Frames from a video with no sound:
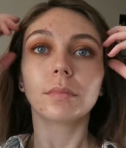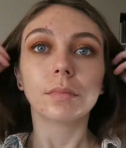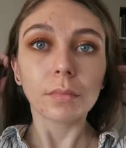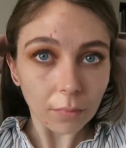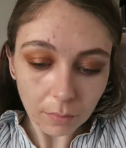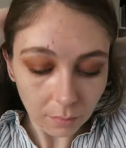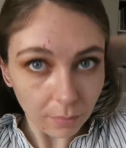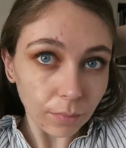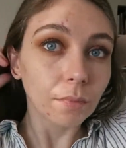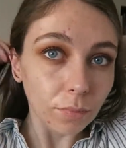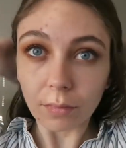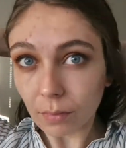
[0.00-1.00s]
Alright, while
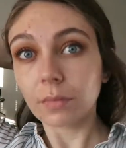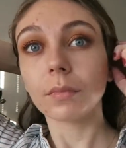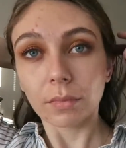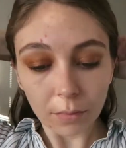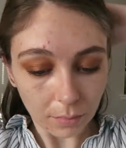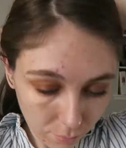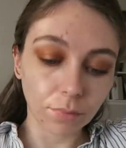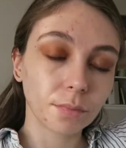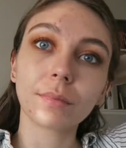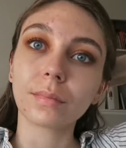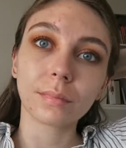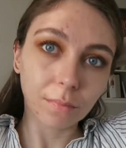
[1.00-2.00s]
I'm applying these to my face,
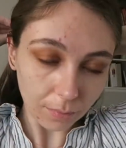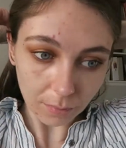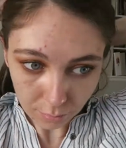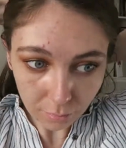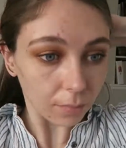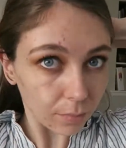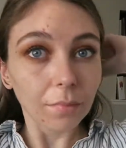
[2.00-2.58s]
I'm just going to tell you my